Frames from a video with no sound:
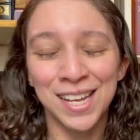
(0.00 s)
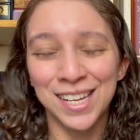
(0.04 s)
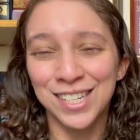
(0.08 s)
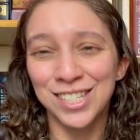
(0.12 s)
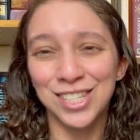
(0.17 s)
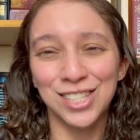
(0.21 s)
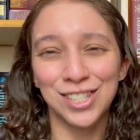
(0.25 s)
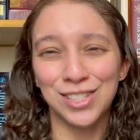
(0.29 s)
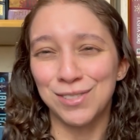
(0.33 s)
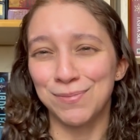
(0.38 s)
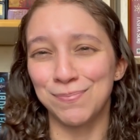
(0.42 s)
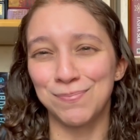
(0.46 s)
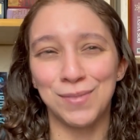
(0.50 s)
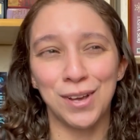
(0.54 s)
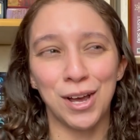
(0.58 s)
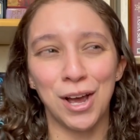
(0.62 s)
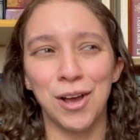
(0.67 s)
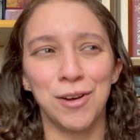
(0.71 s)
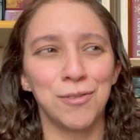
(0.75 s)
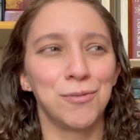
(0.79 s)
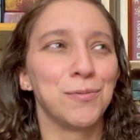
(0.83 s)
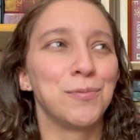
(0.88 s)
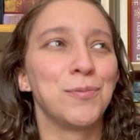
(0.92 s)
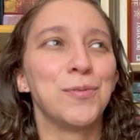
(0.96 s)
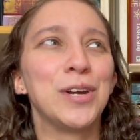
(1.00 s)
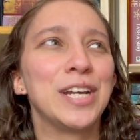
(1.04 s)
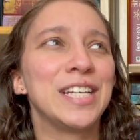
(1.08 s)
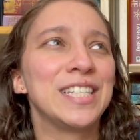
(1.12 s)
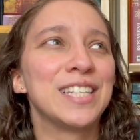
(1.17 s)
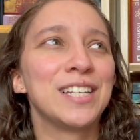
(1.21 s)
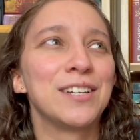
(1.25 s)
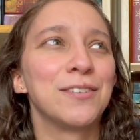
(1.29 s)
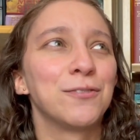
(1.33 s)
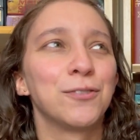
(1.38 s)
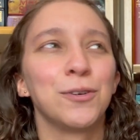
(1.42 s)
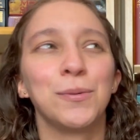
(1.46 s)
Just a
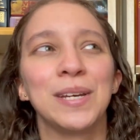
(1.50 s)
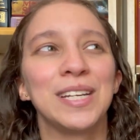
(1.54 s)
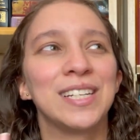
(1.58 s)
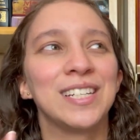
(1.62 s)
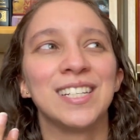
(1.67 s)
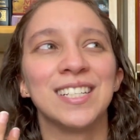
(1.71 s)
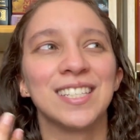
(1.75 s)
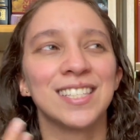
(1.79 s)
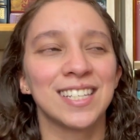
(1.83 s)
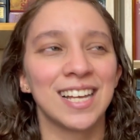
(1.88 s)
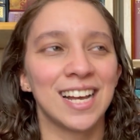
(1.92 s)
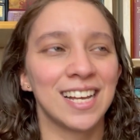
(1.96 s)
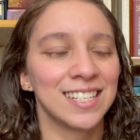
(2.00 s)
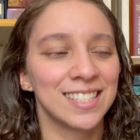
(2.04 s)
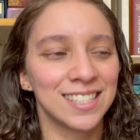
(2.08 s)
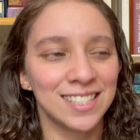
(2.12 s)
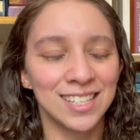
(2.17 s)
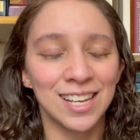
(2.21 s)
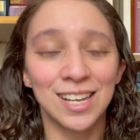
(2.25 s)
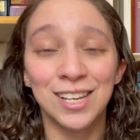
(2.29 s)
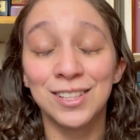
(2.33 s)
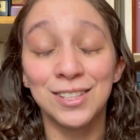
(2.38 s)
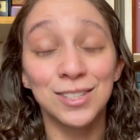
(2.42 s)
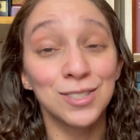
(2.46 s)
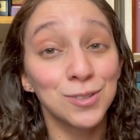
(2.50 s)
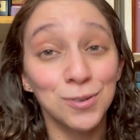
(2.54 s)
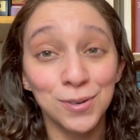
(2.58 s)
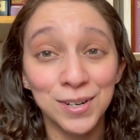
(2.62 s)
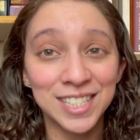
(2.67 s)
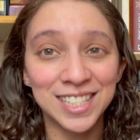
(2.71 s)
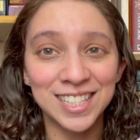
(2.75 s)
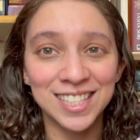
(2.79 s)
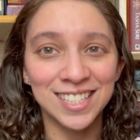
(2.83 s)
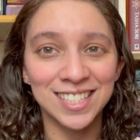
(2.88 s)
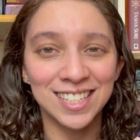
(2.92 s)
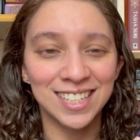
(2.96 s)
reason for me to discuss the
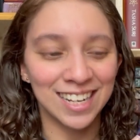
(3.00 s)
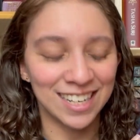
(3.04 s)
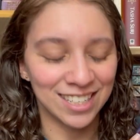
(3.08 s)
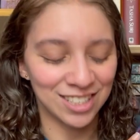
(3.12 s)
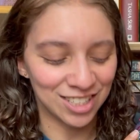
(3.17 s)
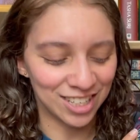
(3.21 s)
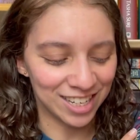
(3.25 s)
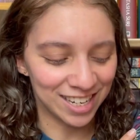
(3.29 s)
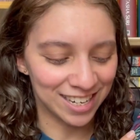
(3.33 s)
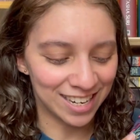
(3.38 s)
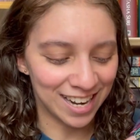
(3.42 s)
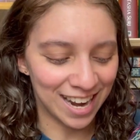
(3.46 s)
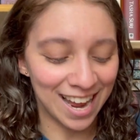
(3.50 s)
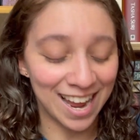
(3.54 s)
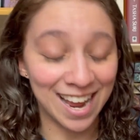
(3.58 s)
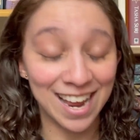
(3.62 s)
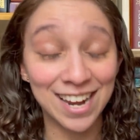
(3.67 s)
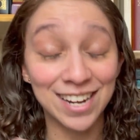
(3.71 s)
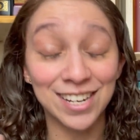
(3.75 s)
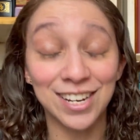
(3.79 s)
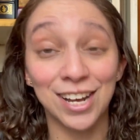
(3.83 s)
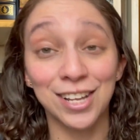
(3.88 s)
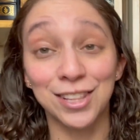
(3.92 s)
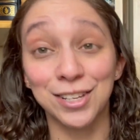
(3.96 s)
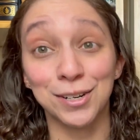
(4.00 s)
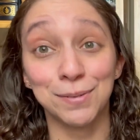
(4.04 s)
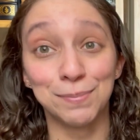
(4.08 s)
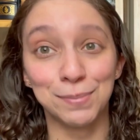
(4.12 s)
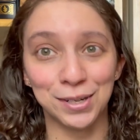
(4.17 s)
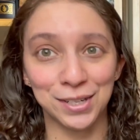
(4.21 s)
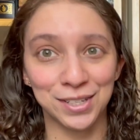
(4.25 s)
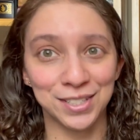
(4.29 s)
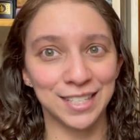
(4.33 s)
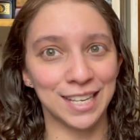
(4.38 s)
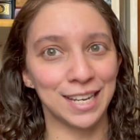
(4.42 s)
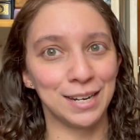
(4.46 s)
stories in this collection and other
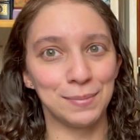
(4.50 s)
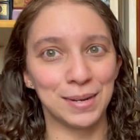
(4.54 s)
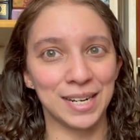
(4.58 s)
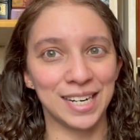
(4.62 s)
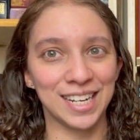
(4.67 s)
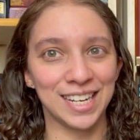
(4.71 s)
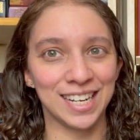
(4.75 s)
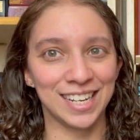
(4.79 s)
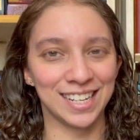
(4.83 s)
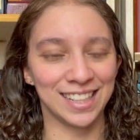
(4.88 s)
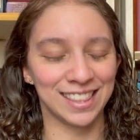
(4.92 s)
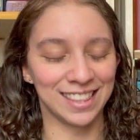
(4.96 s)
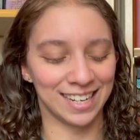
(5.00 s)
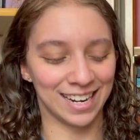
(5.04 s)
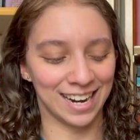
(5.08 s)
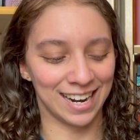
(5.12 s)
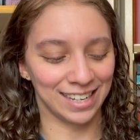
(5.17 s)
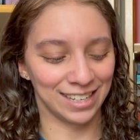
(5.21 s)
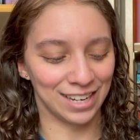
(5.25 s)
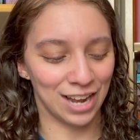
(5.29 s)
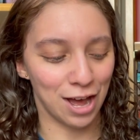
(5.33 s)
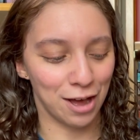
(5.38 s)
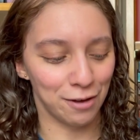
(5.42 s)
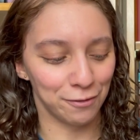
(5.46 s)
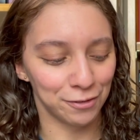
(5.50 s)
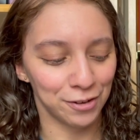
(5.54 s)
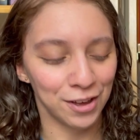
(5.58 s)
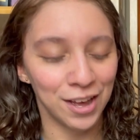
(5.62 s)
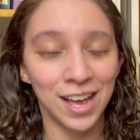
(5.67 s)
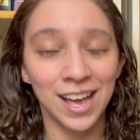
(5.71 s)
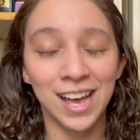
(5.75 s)
books and media that I love.